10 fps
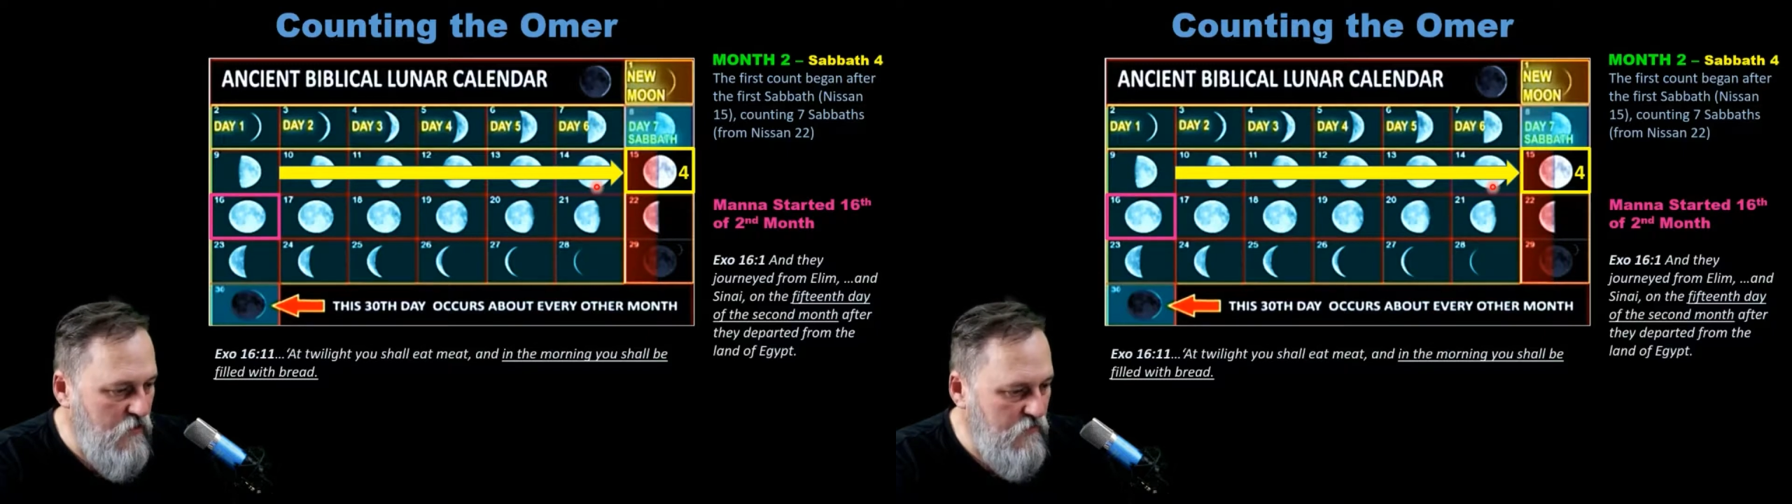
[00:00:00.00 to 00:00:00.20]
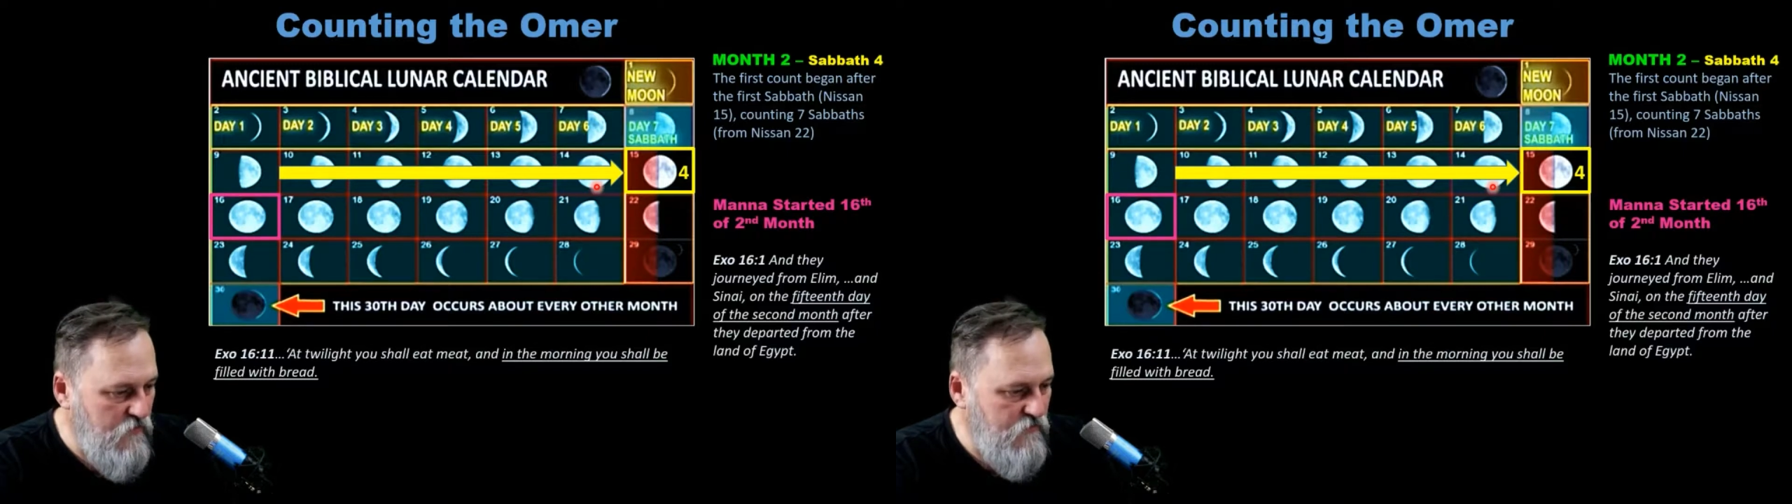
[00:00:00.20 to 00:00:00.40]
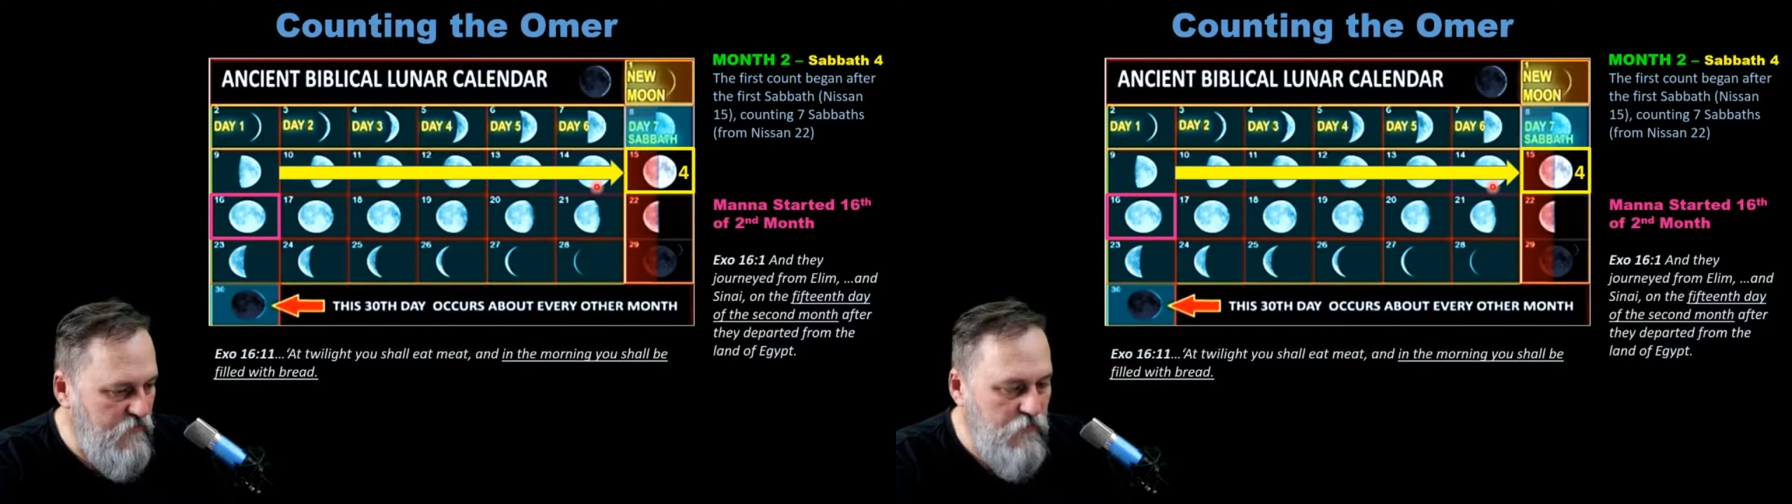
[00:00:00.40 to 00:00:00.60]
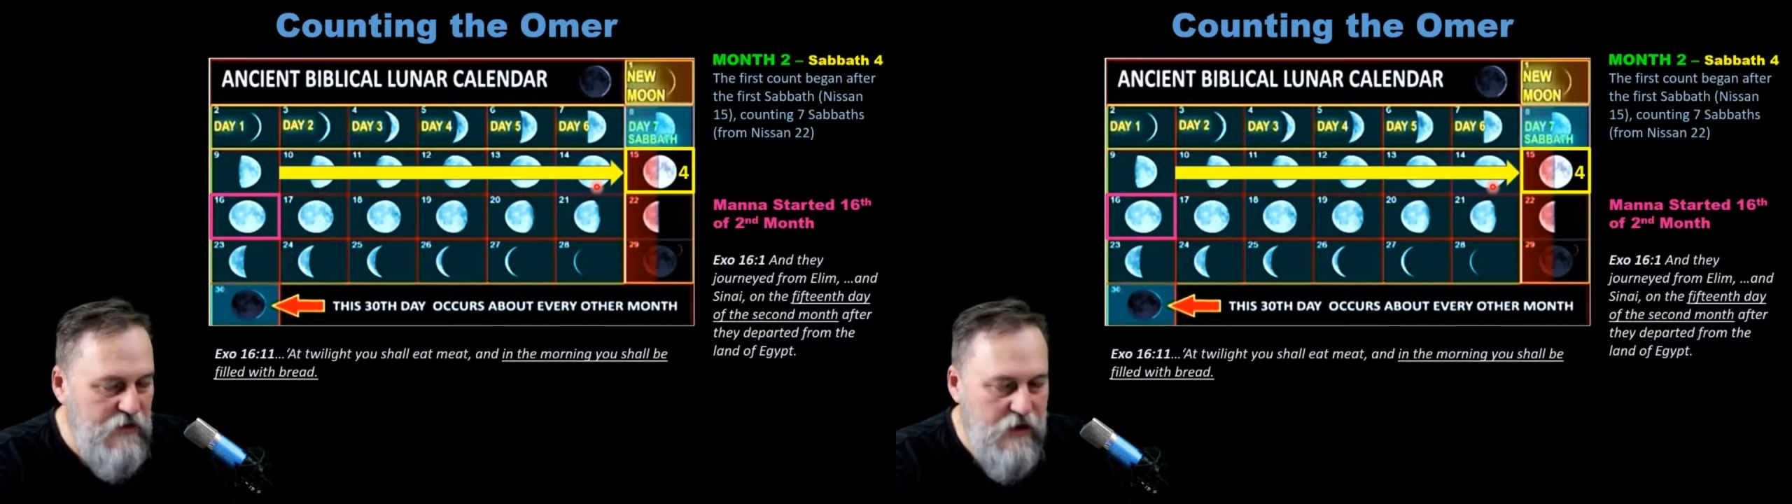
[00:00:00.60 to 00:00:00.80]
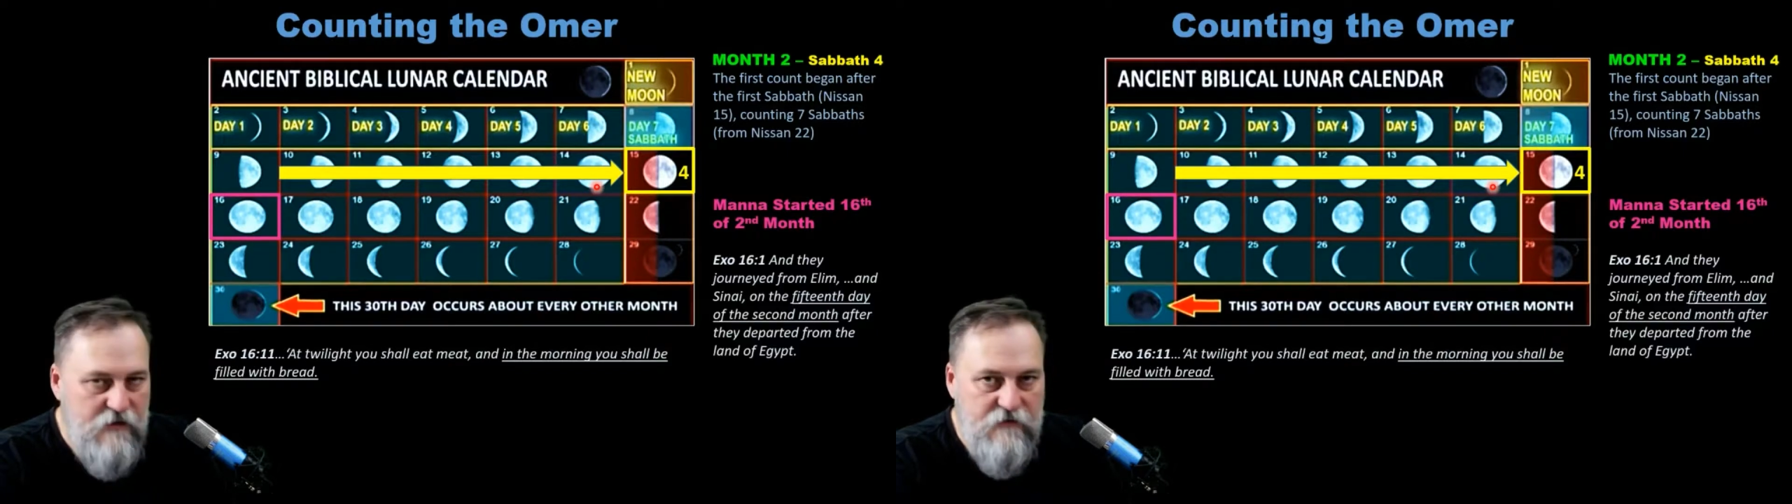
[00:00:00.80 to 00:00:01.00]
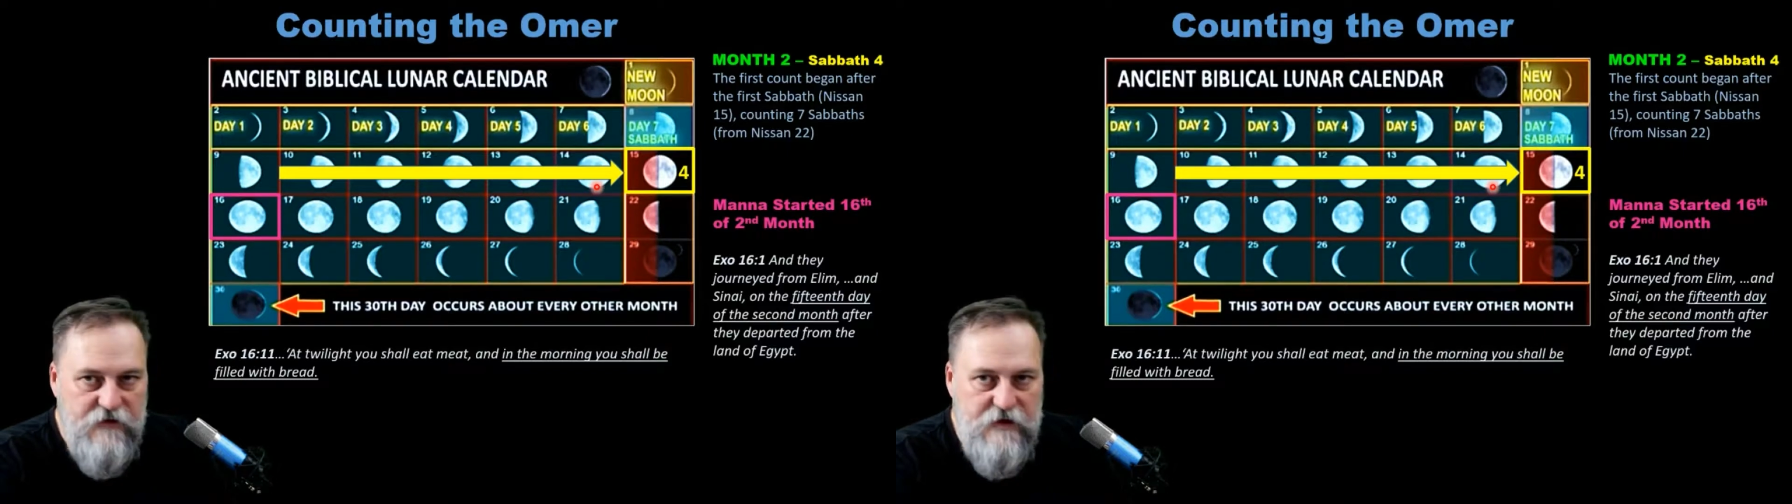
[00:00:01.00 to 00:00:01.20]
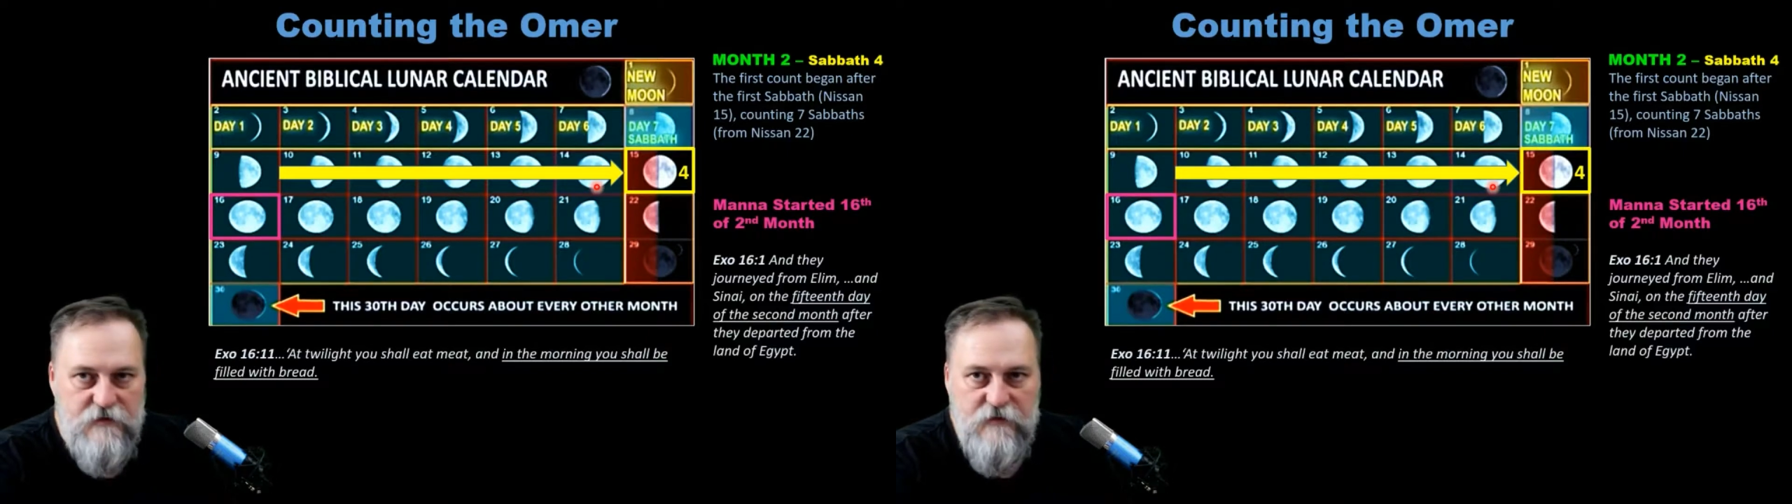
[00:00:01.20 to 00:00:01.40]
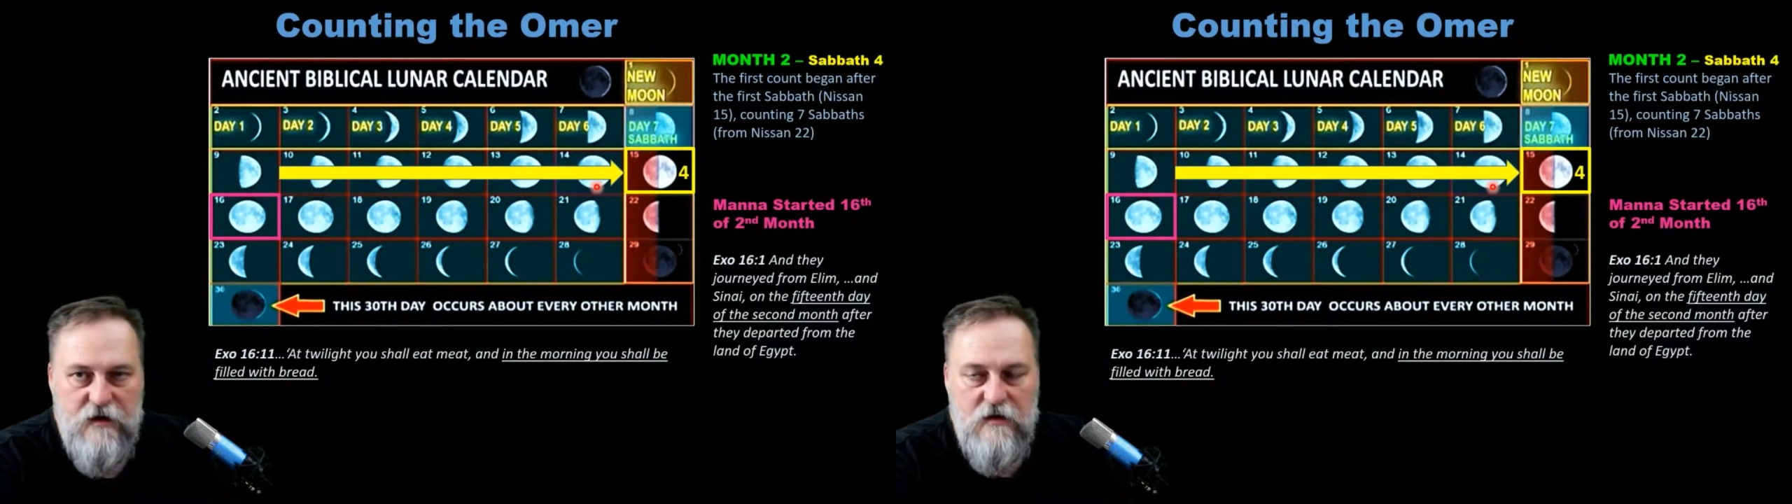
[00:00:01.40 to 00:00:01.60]
from the land of
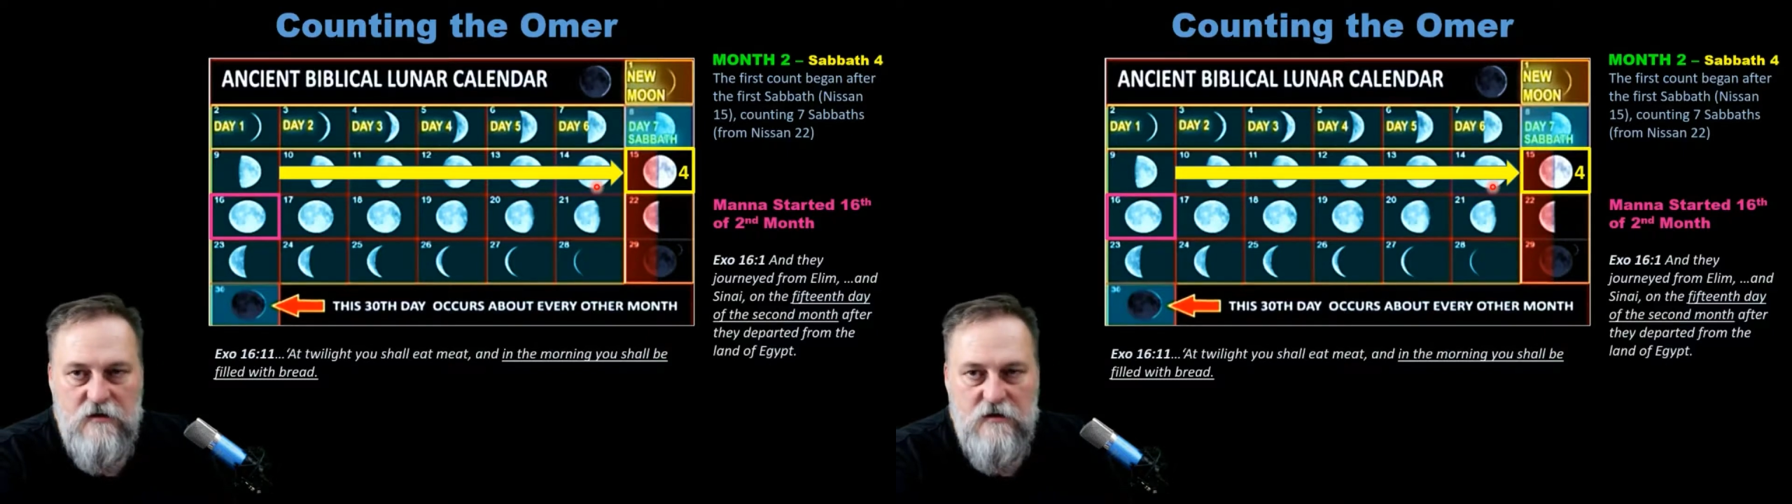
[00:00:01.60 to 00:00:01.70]
Egypt.